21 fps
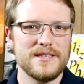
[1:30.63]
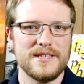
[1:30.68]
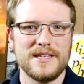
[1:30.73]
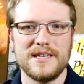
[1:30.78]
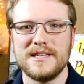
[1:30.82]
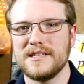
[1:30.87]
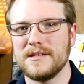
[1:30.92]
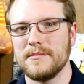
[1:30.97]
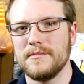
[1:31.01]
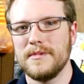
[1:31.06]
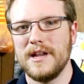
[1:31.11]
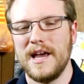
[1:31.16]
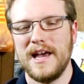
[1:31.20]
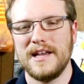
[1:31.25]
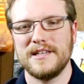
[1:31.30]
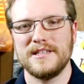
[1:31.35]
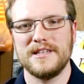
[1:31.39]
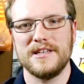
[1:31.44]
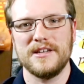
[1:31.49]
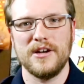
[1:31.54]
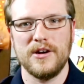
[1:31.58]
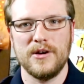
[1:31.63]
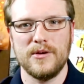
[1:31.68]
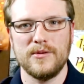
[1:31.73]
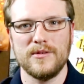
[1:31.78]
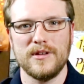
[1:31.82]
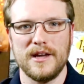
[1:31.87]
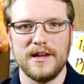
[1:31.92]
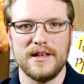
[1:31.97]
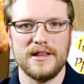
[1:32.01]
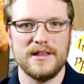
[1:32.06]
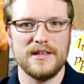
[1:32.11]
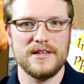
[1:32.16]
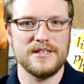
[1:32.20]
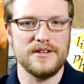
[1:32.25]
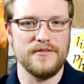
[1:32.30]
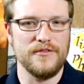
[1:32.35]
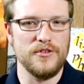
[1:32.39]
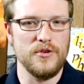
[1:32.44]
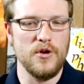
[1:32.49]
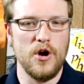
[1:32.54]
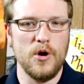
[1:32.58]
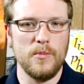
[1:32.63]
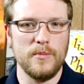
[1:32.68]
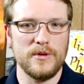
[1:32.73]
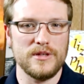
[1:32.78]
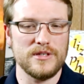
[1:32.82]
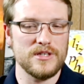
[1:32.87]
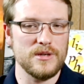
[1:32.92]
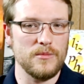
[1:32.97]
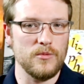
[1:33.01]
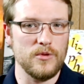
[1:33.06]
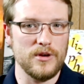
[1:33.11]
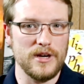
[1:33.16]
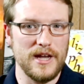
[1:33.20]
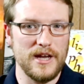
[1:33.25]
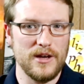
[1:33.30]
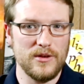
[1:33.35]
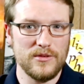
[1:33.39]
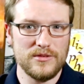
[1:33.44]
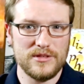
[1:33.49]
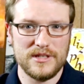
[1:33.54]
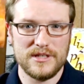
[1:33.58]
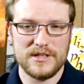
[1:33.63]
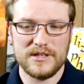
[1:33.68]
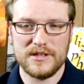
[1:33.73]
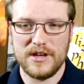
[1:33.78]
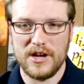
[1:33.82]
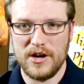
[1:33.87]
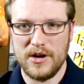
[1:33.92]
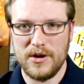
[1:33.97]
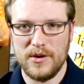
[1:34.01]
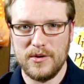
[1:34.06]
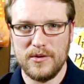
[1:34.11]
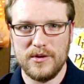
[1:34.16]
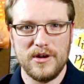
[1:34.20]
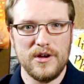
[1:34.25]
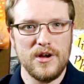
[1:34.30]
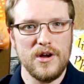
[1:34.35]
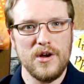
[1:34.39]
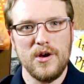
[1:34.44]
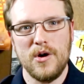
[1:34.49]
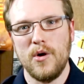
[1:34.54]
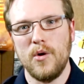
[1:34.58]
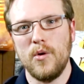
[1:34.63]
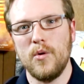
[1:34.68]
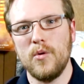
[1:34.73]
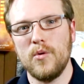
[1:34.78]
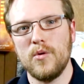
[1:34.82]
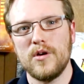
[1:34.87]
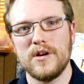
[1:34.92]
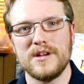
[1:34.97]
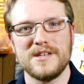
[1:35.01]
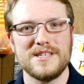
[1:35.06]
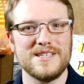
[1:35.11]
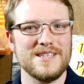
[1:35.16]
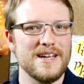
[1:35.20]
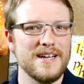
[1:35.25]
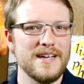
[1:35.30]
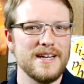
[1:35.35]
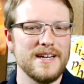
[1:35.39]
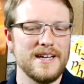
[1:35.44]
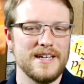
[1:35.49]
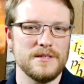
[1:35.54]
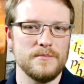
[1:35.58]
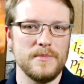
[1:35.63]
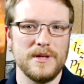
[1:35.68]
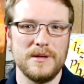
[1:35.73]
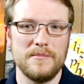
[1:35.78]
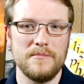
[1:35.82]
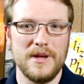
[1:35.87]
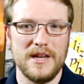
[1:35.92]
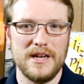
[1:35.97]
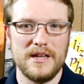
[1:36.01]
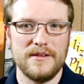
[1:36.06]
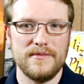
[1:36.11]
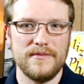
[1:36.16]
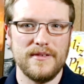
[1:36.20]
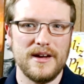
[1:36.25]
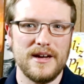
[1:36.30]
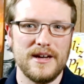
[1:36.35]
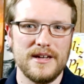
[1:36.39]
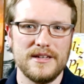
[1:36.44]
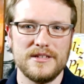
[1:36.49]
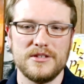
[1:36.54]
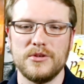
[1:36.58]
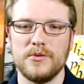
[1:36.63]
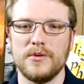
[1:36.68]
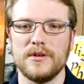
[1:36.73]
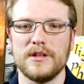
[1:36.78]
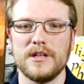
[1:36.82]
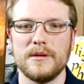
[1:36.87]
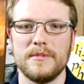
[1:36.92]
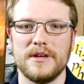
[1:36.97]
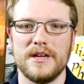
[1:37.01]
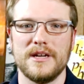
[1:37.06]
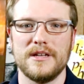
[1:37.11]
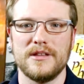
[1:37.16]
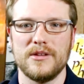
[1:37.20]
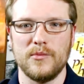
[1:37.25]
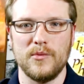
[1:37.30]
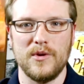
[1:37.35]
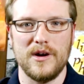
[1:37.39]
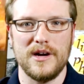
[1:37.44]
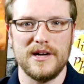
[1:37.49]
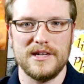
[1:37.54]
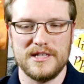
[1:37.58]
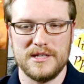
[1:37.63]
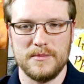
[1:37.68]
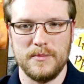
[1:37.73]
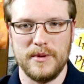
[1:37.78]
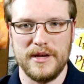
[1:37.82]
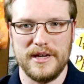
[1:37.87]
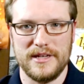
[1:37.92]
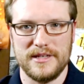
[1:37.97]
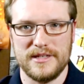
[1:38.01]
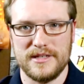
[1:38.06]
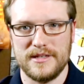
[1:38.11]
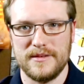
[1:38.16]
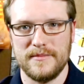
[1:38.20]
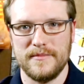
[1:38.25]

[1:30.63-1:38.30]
see some nasty code like this if you open someone else's code, or a site has been minified to eliminate the white space.